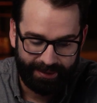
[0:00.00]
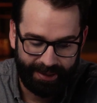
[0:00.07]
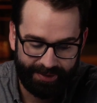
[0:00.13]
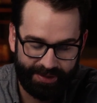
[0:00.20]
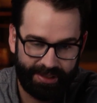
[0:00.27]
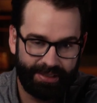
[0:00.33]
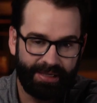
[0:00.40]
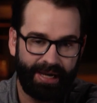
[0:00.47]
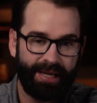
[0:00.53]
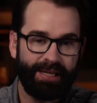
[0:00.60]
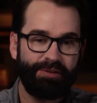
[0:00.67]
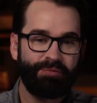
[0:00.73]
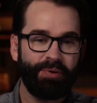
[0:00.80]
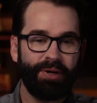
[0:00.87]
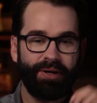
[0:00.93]
Is it,
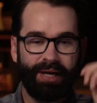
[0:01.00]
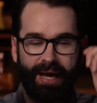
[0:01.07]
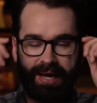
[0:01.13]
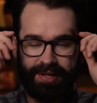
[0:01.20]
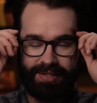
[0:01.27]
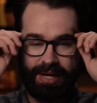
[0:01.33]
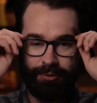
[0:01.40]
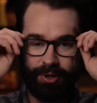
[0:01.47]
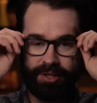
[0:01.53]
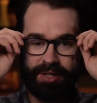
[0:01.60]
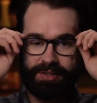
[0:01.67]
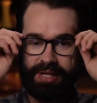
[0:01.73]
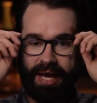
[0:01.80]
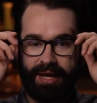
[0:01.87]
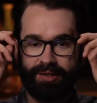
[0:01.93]
how does that work
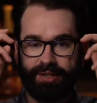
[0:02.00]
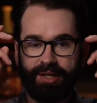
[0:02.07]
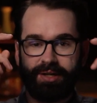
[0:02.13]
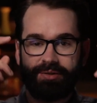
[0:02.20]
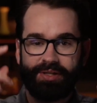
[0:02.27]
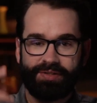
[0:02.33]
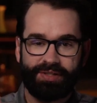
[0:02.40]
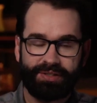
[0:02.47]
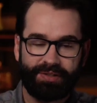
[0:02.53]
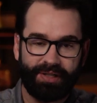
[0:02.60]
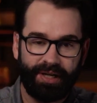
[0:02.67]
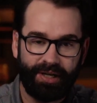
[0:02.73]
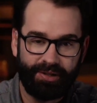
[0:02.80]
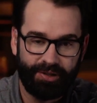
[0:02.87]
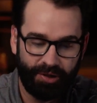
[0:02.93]
exactly? Is it,
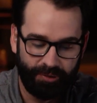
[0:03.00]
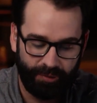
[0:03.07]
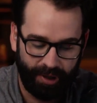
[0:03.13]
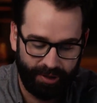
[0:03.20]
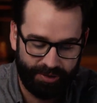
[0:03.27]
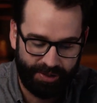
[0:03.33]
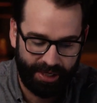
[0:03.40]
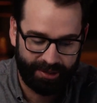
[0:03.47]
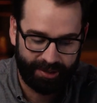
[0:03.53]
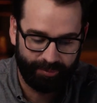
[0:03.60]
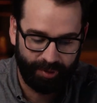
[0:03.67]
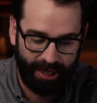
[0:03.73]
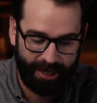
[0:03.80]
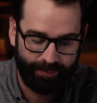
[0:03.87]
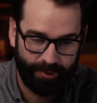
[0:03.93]
are you saying that
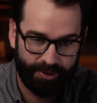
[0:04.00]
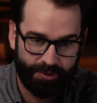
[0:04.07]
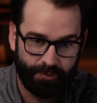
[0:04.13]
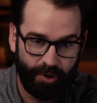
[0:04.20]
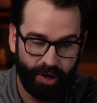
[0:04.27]
a Black person